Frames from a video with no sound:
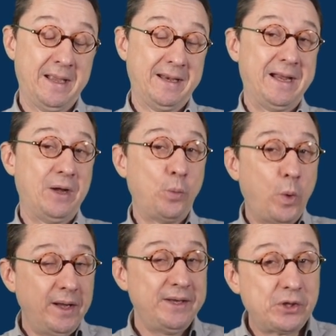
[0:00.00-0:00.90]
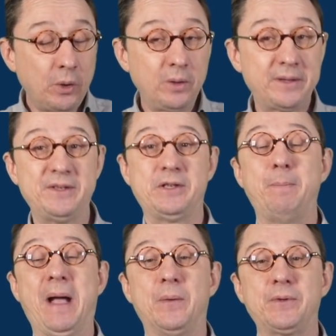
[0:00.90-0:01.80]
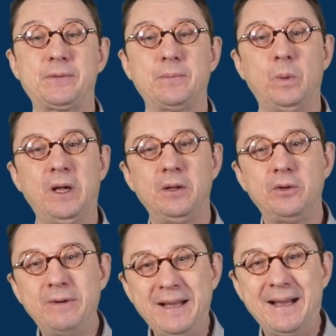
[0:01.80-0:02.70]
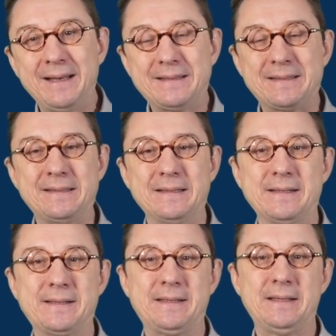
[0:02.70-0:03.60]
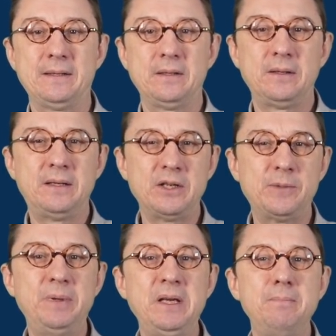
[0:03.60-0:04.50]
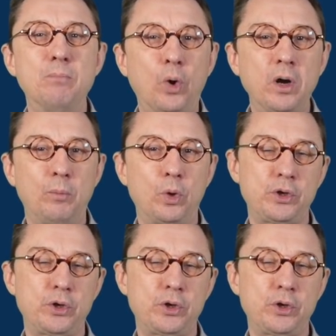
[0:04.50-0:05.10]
Now, what is all this about? Well, the reality is that there's been more and more